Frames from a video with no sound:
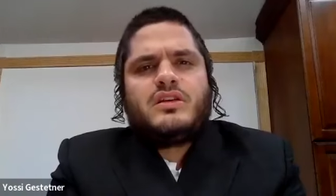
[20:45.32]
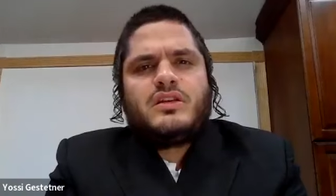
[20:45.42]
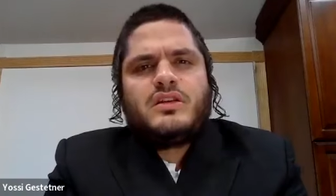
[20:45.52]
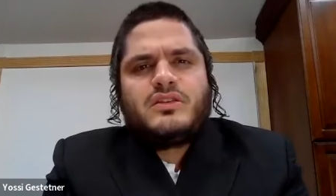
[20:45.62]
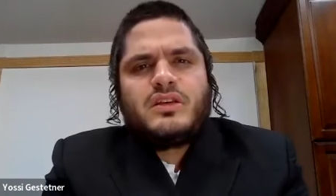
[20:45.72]

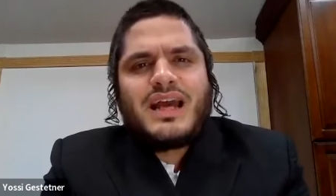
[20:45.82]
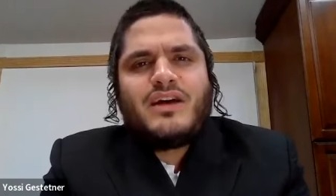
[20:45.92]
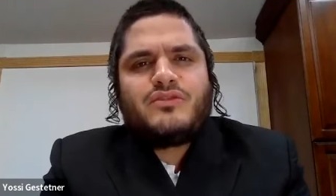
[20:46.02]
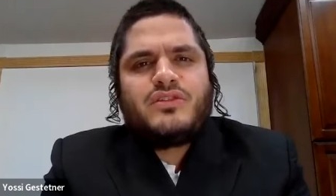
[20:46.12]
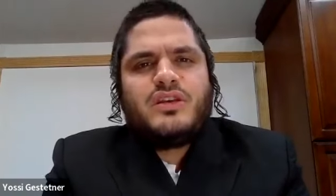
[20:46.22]
the
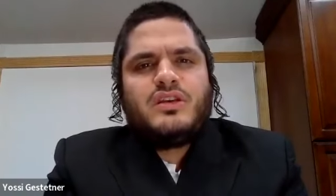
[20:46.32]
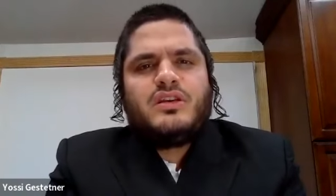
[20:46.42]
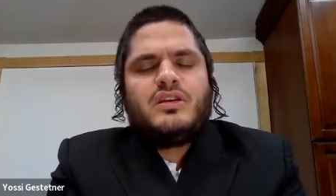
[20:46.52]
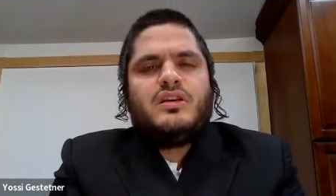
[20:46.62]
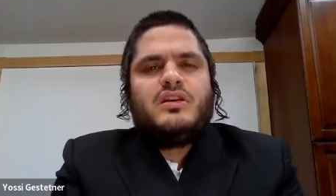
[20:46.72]
the
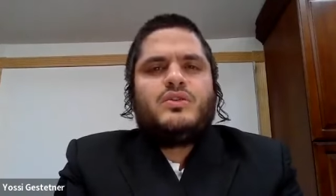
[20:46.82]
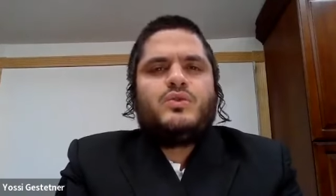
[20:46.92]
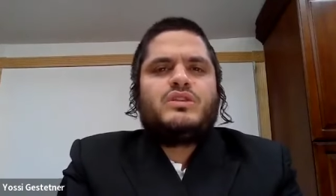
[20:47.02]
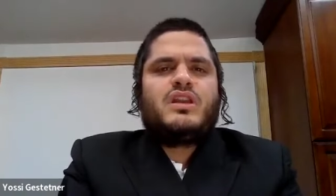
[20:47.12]
county